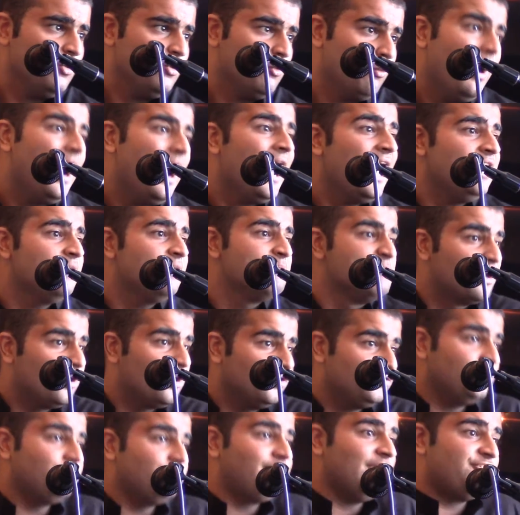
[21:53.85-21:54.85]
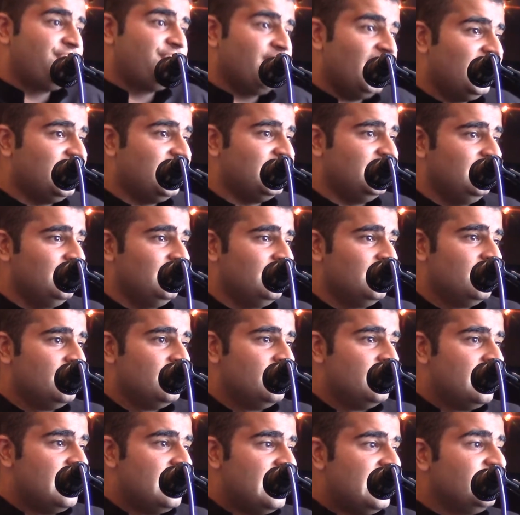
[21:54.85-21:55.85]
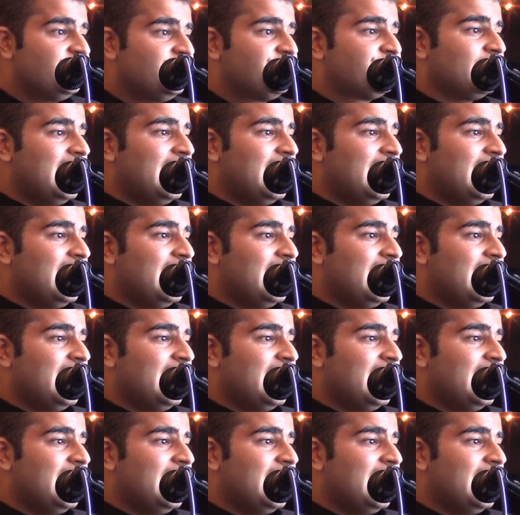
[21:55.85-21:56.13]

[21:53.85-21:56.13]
Why? Because of the journey. He